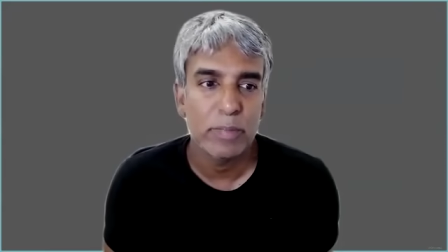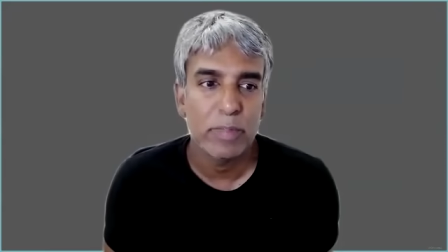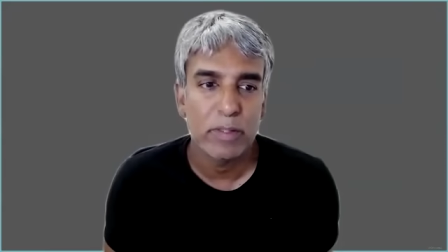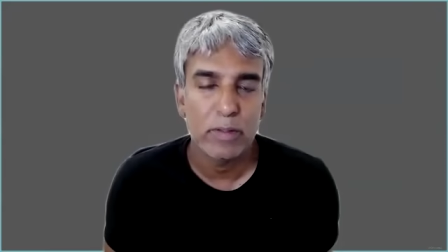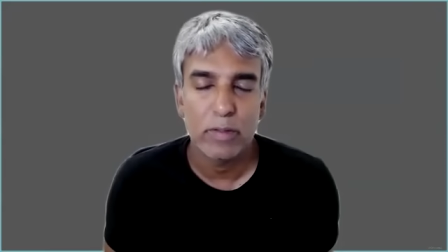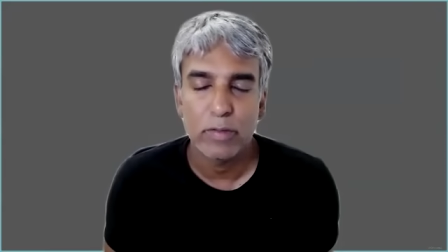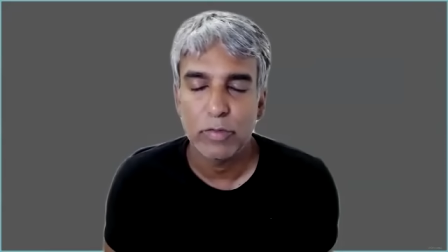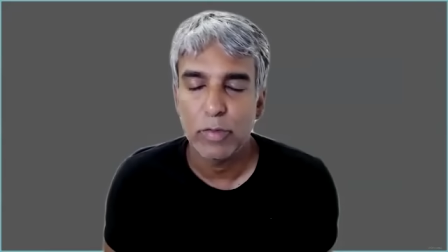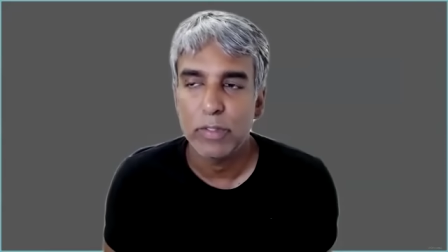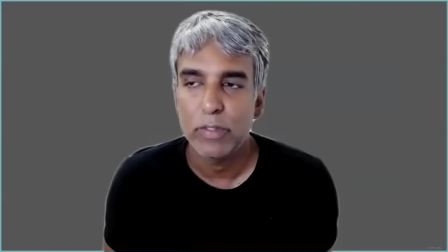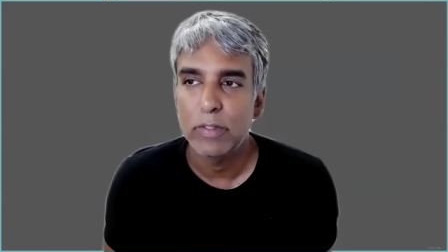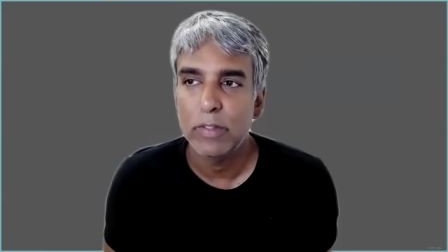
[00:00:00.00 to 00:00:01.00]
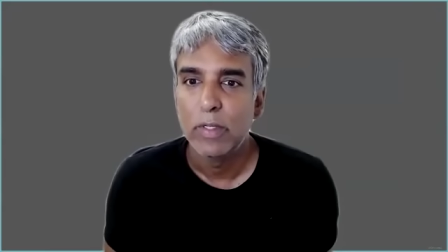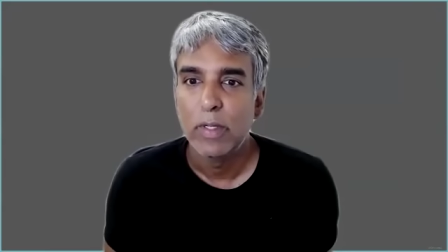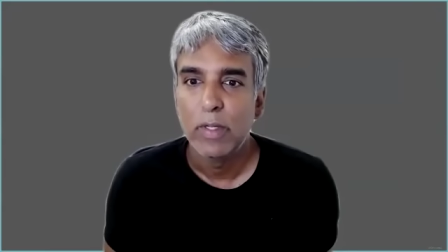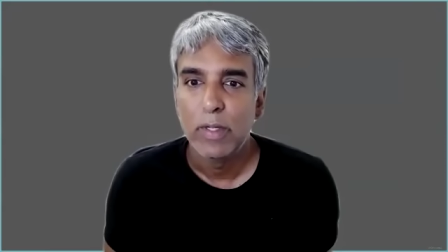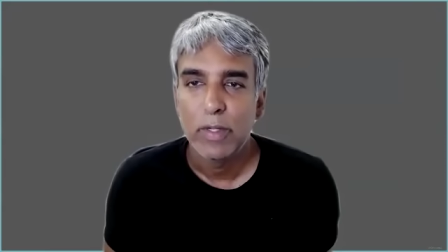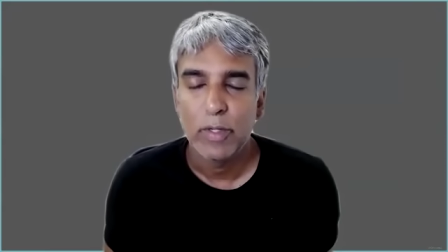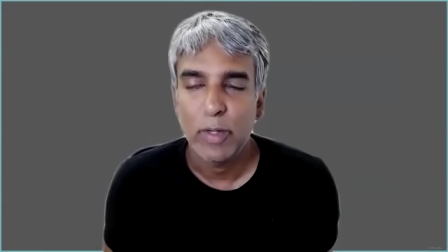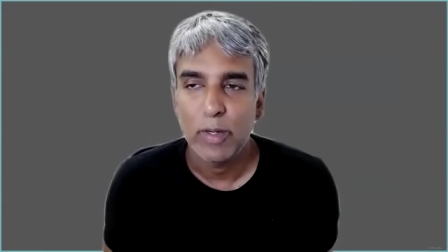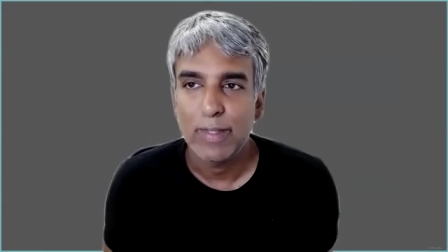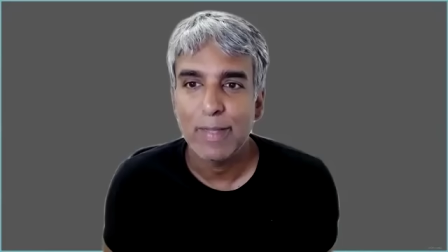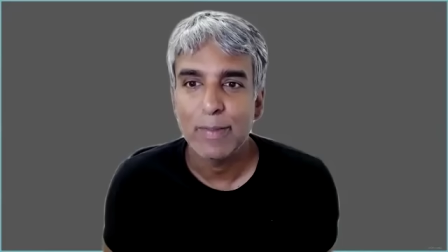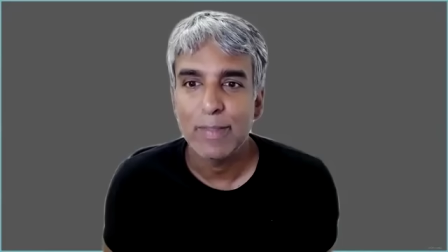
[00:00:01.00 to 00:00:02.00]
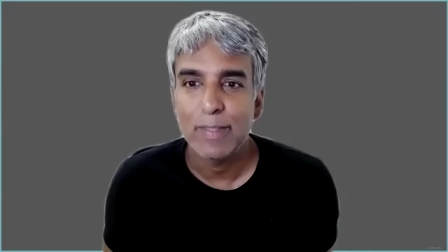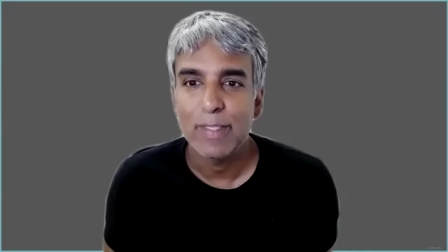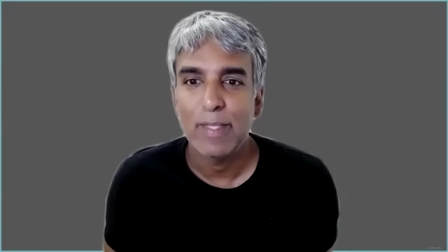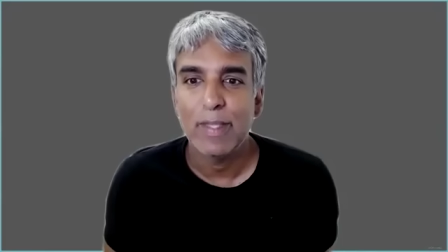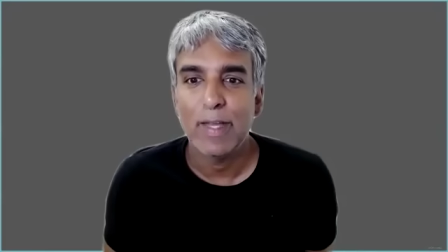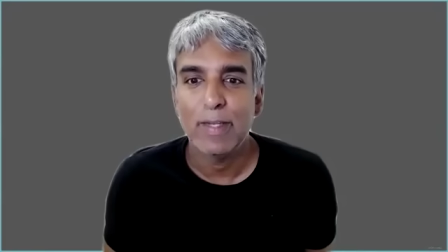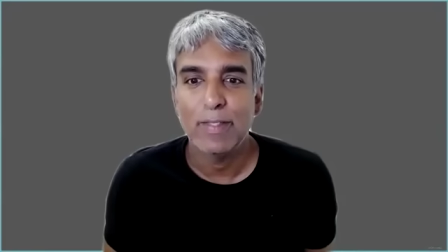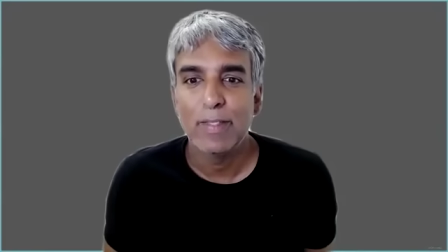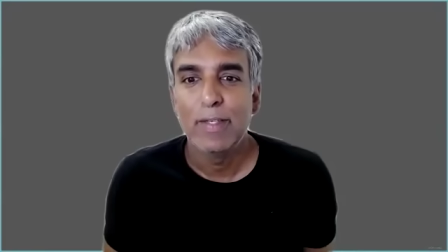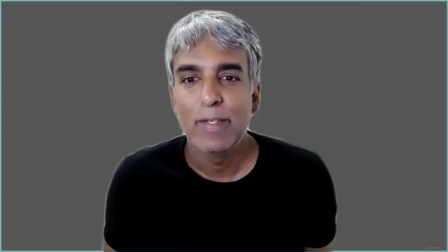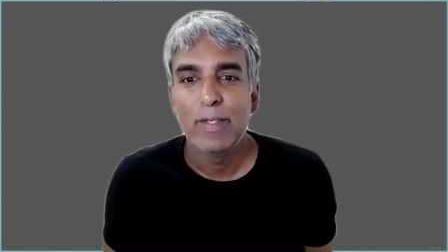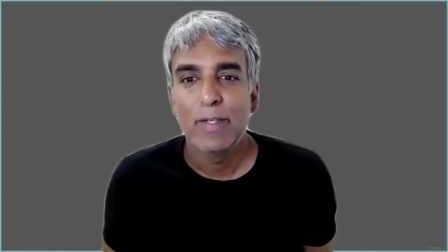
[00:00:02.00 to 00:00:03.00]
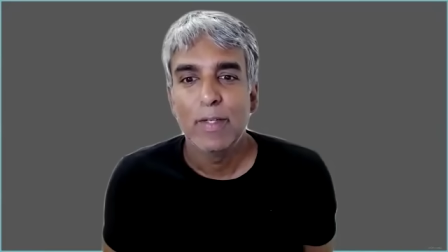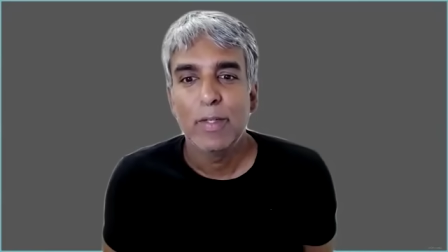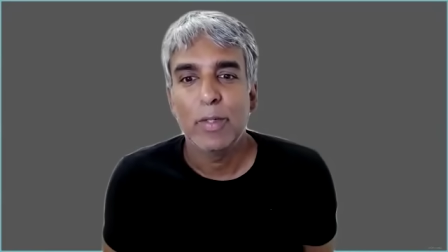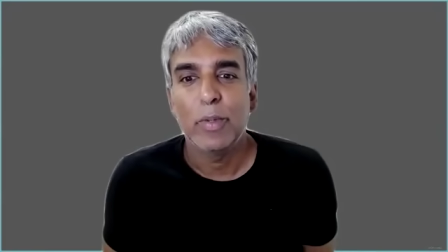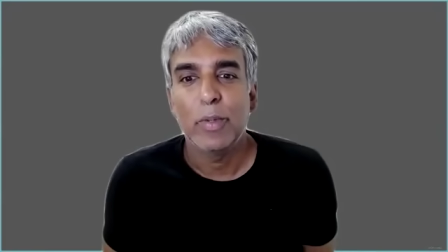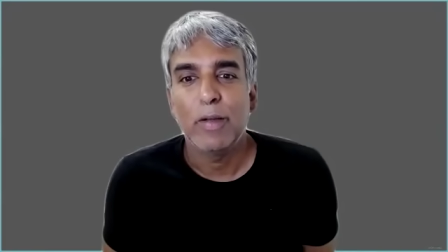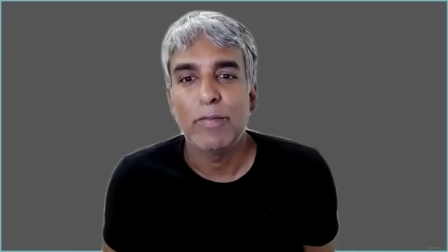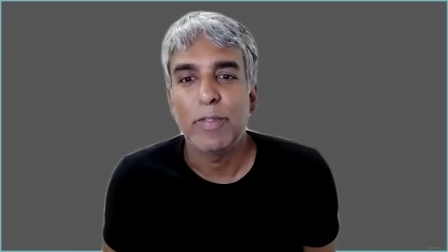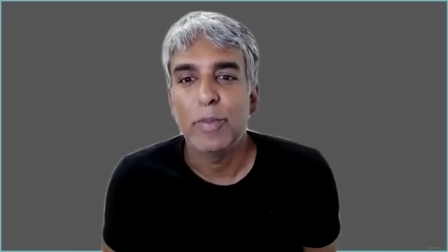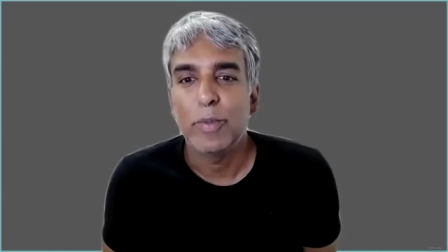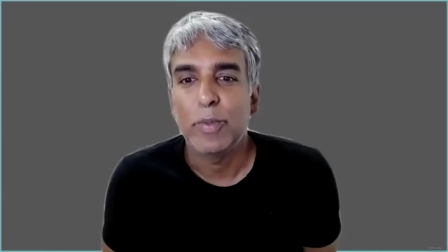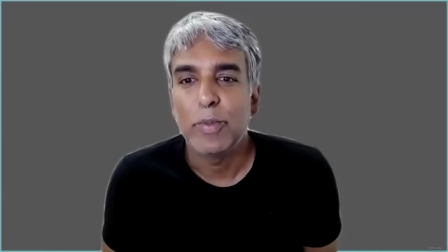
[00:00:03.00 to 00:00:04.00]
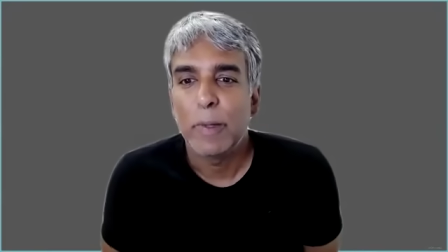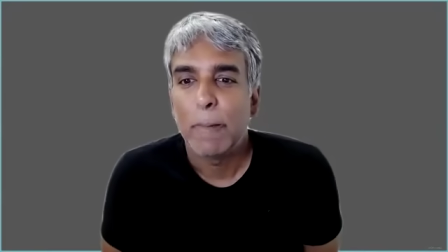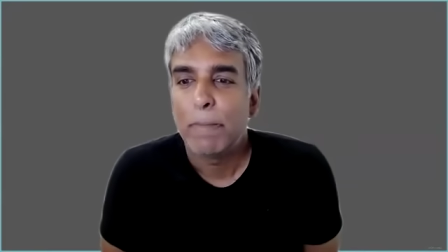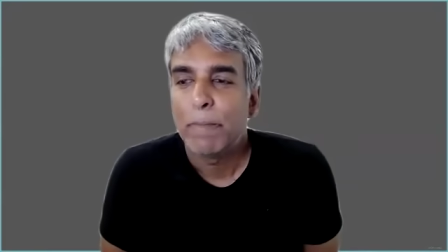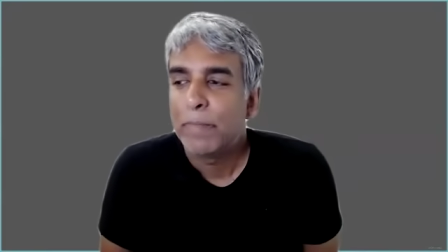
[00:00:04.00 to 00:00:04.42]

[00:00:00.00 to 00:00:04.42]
But of course, you're not allowed to say that. You have to.